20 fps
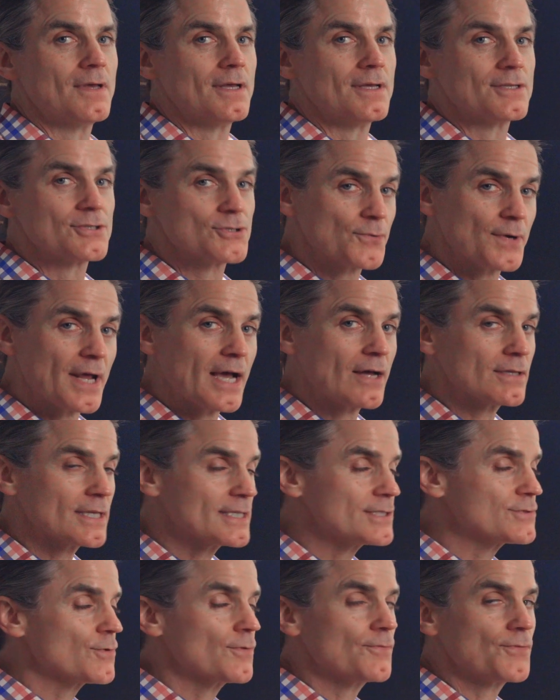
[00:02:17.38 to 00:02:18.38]
So now
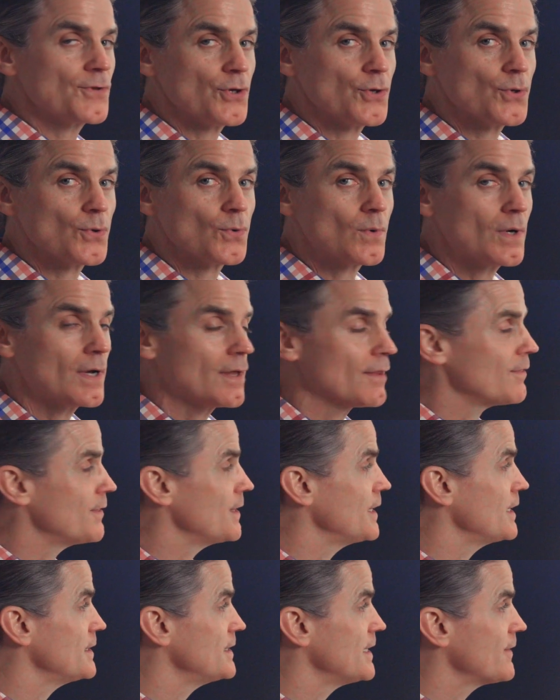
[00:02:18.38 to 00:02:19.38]
let's review
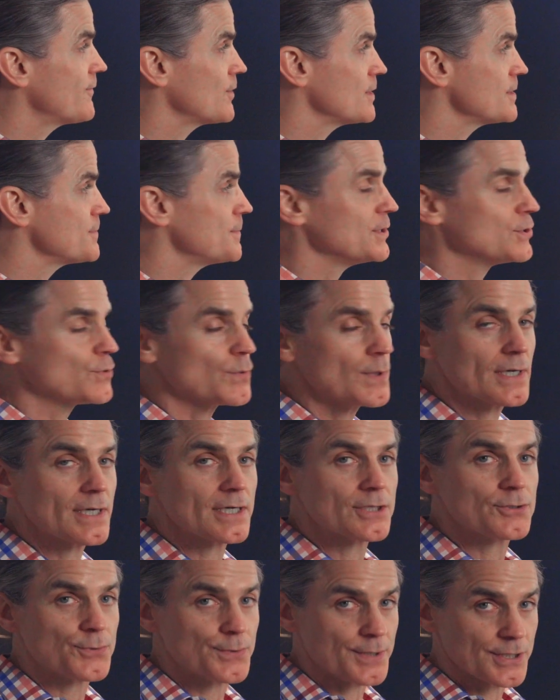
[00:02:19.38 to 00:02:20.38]
the difference between
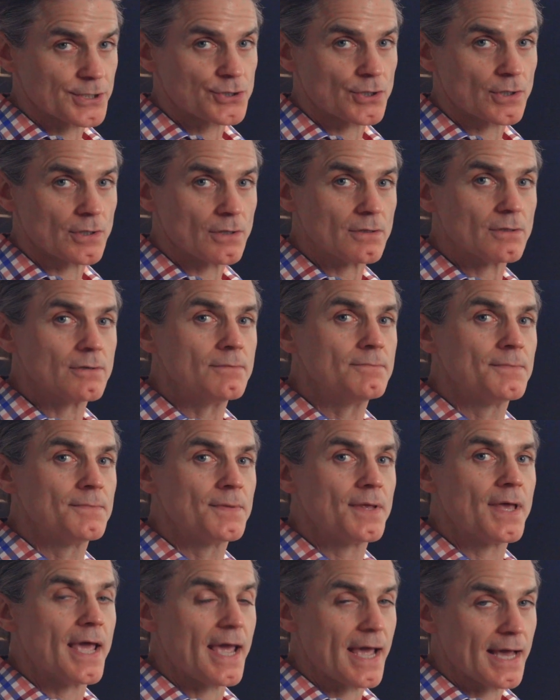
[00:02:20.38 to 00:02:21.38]
a traditional
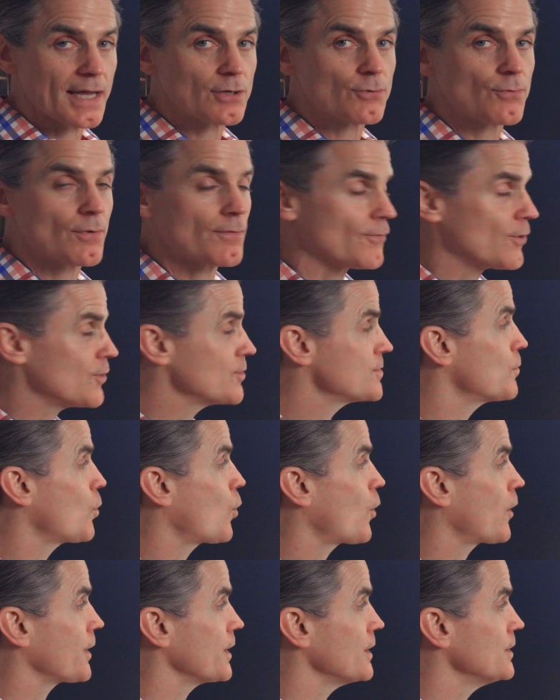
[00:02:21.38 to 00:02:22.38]
and a reverse
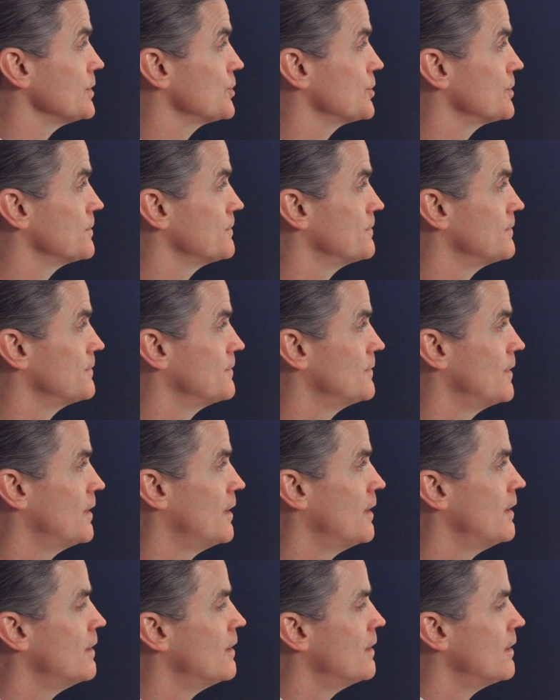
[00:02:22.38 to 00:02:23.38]
mortgage.
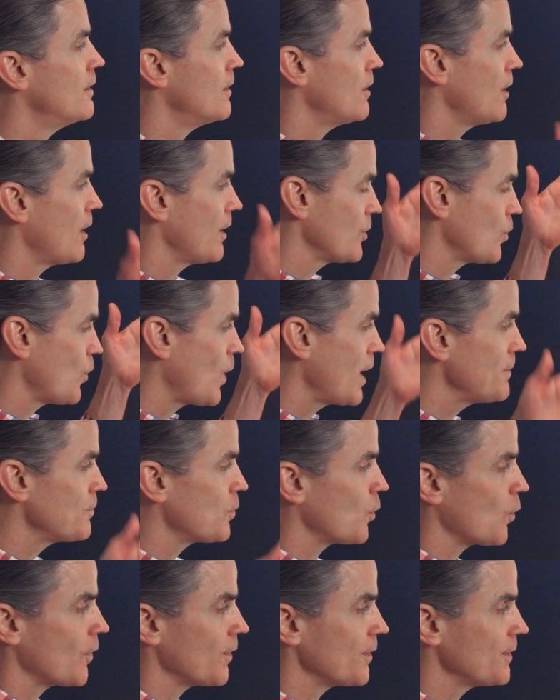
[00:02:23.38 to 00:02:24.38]
On the
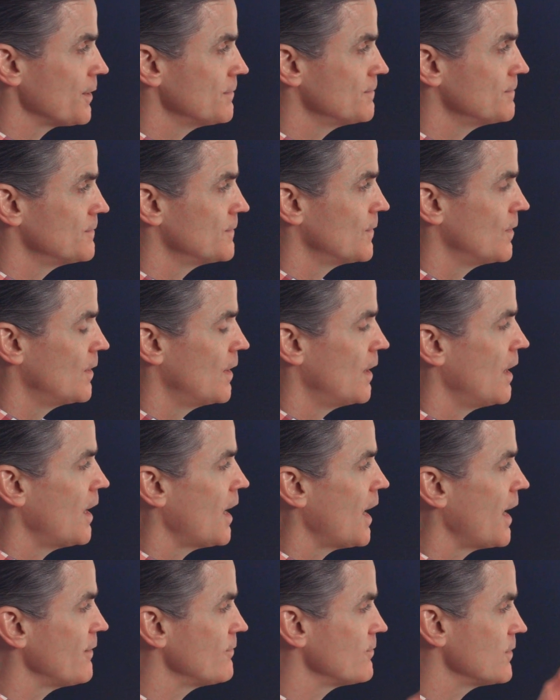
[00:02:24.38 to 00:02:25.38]
whiteboard,
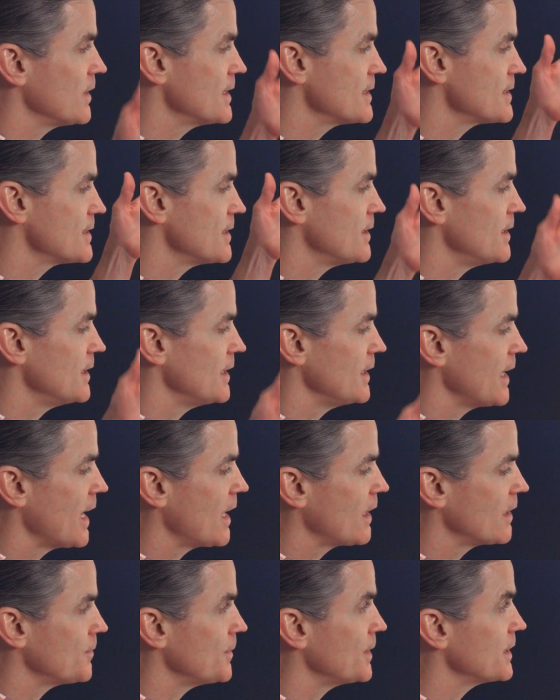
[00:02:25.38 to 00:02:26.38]
I've listed the
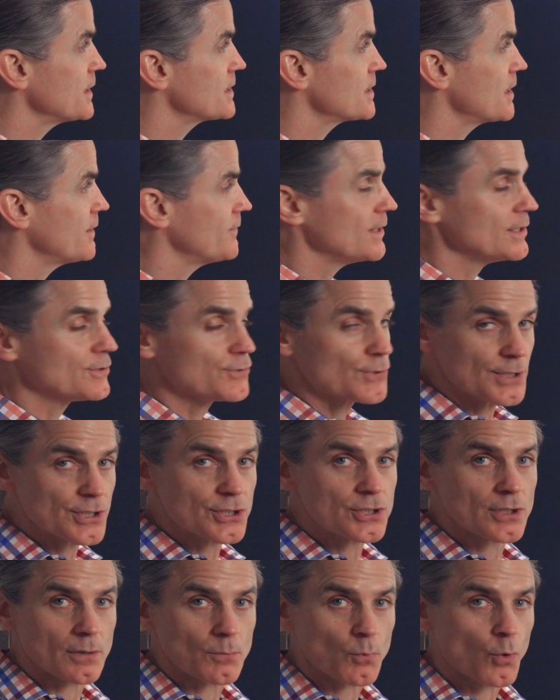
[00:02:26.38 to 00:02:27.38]
elements of a
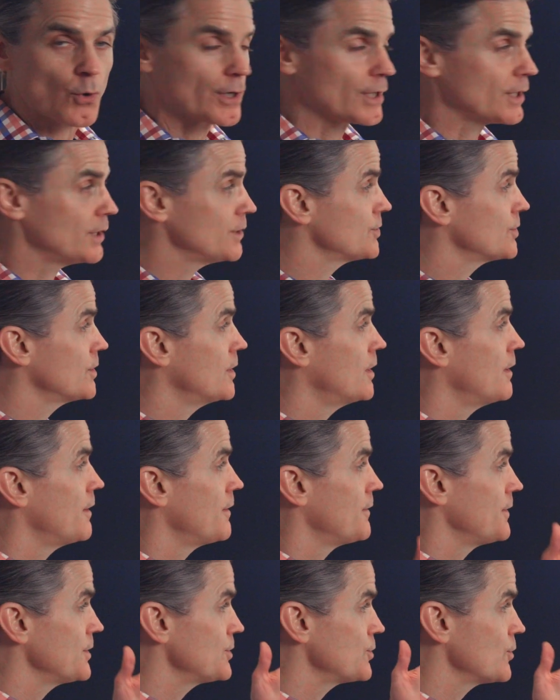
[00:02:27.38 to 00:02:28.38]
traditional mortgage.
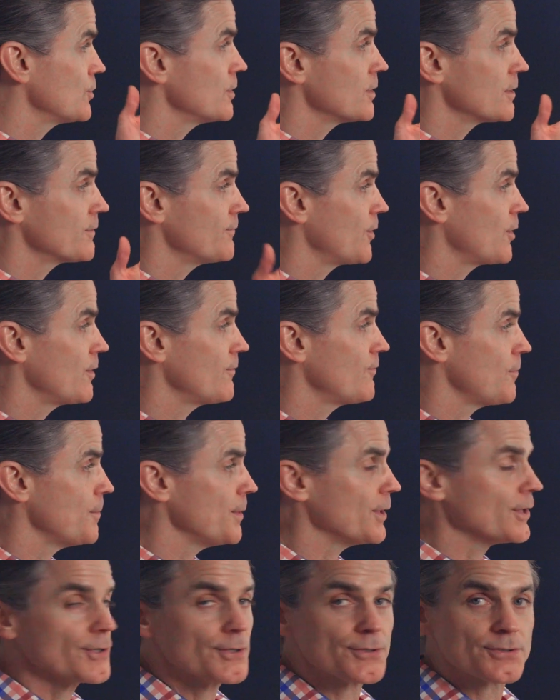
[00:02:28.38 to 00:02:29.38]
This should look very
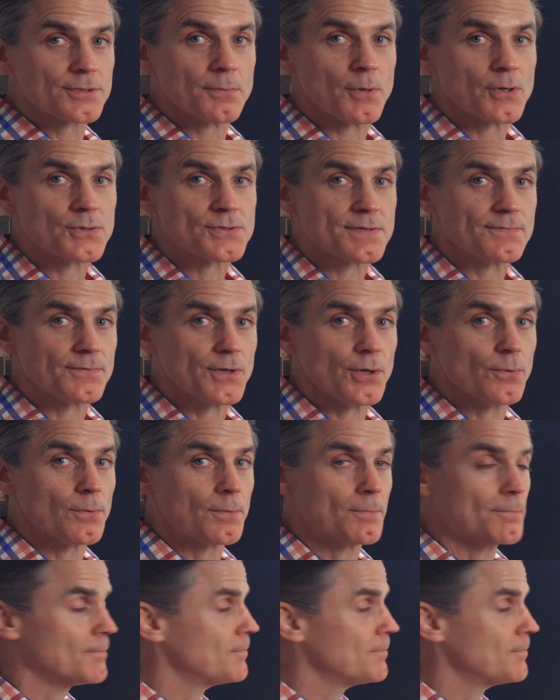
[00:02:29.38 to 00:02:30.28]
familiar to most of you.